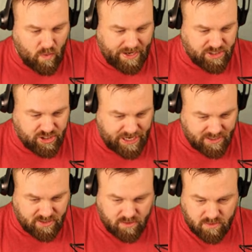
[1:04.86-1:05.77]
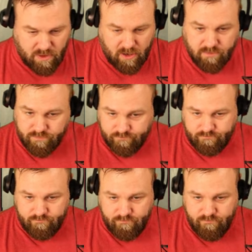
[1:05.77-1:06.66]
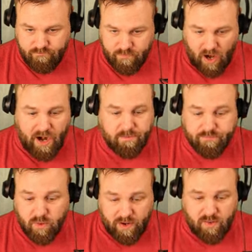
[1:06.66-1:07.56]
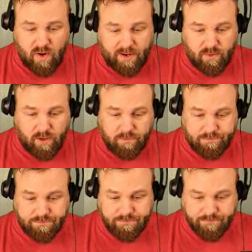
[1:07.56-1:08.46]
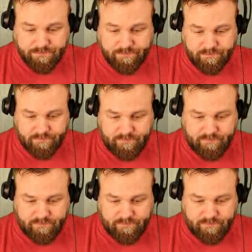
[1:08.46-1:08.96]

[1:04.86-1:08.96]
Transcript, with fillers: Why is chat so small? All right, you ready to rock and roll? Yep.